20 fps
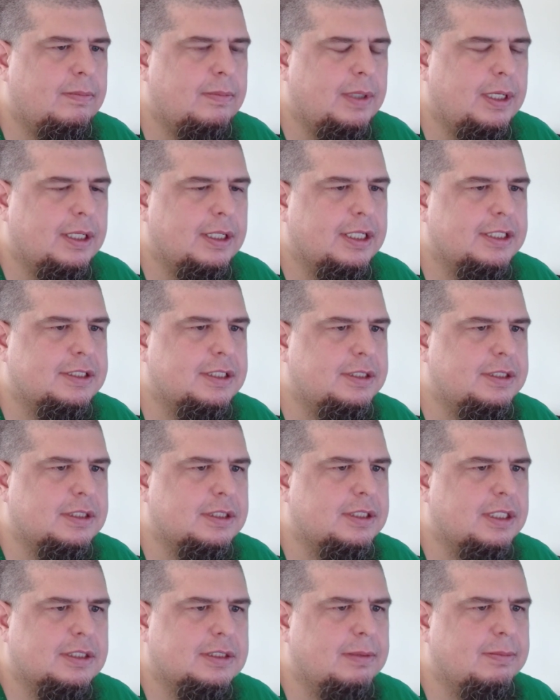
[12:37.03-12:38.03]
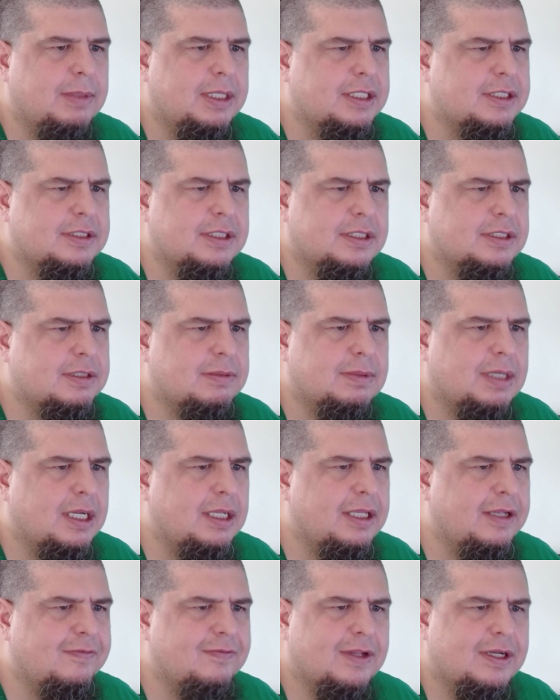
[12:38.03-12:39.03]
Unless it just doesn't make sense. Some guy
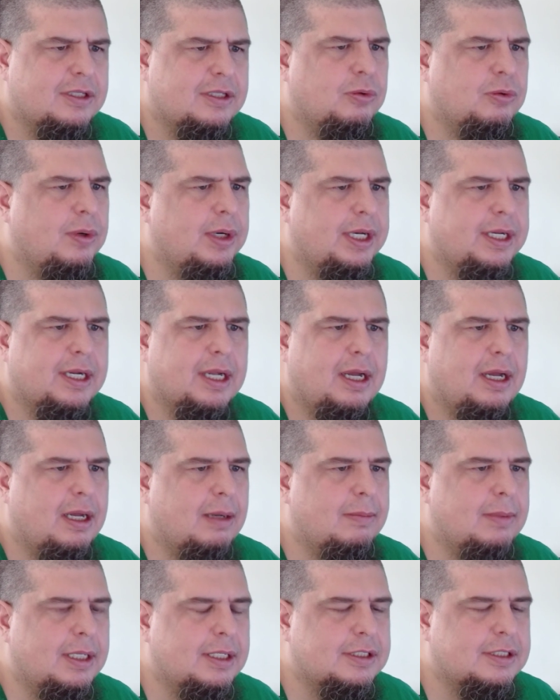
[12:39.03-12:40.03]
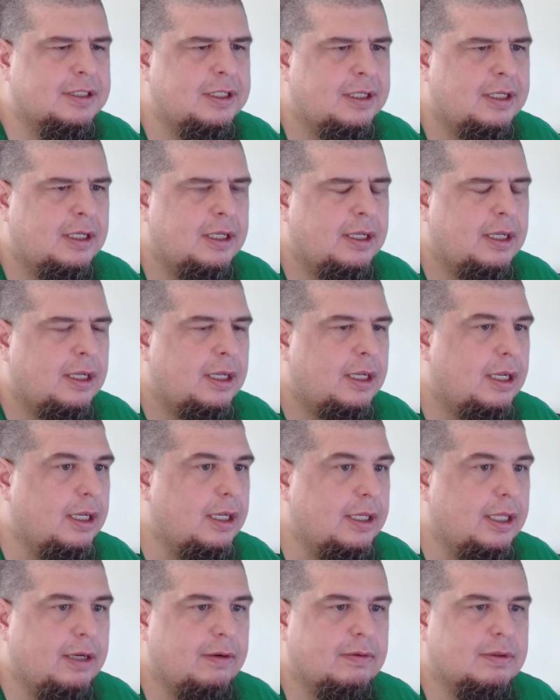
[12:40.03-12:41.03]
left like 20 comments, and
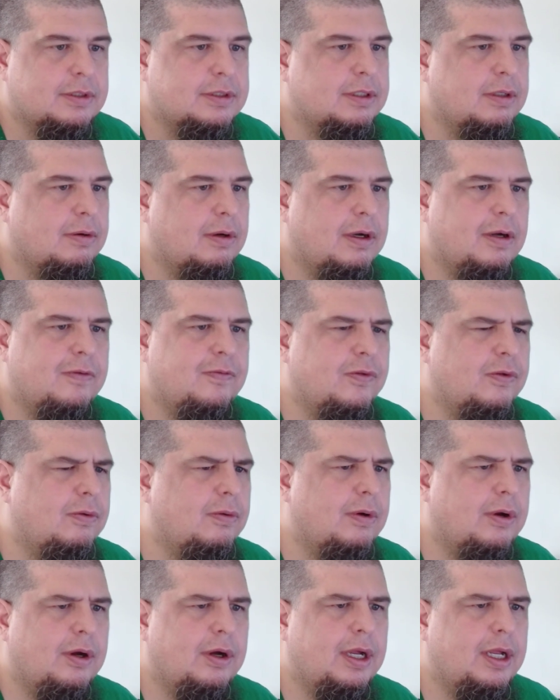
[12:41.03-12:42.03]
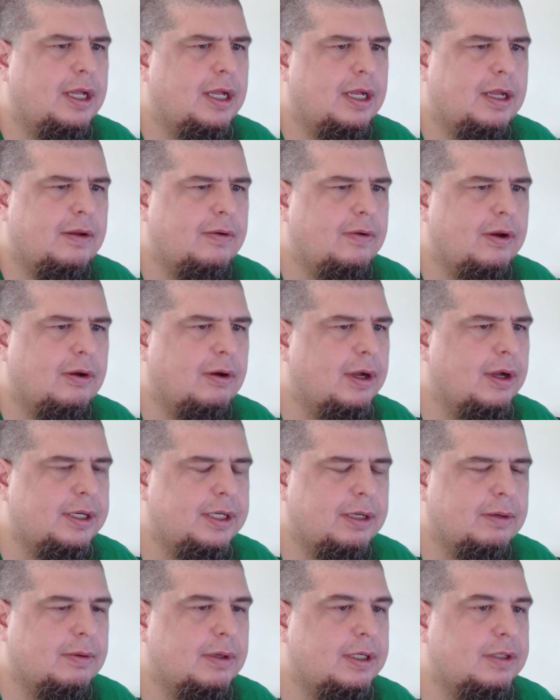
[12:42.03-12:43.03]
they were so off the wall. I have no
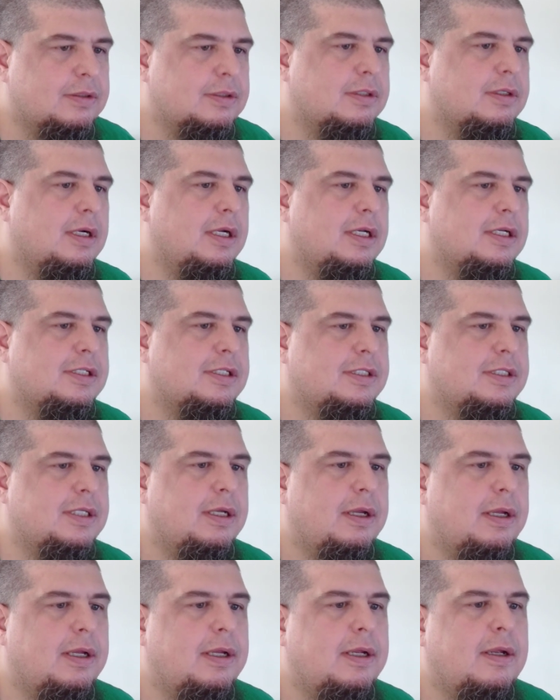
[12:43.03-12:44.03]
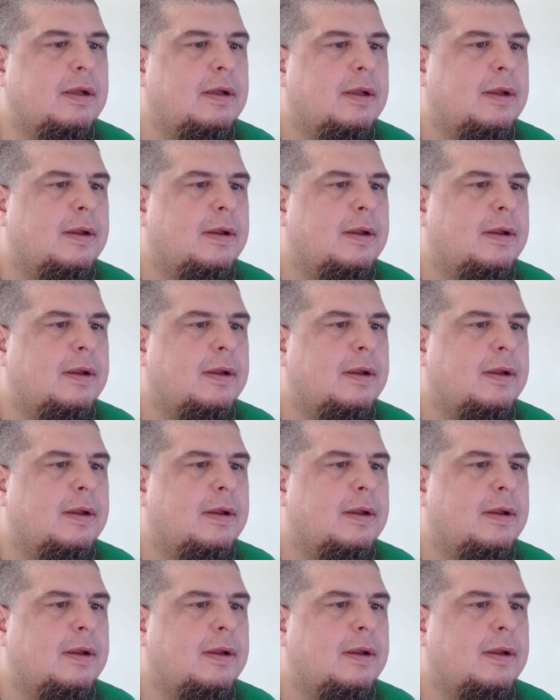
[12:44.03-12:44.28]
idea what he was trying to say.